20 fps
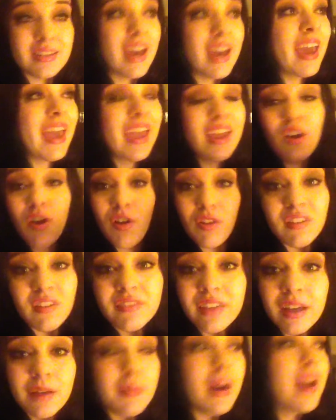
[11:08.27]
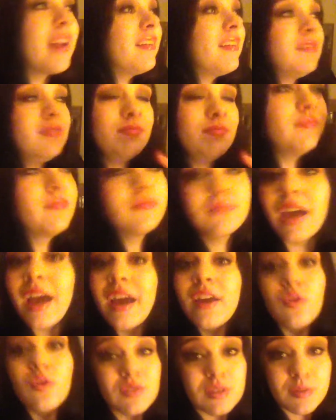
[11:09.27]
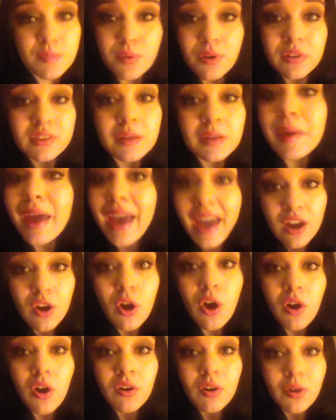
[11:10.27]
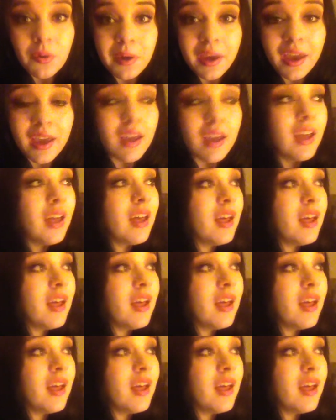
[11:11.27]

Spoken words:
I hate all of them. I don't support them at all, okay?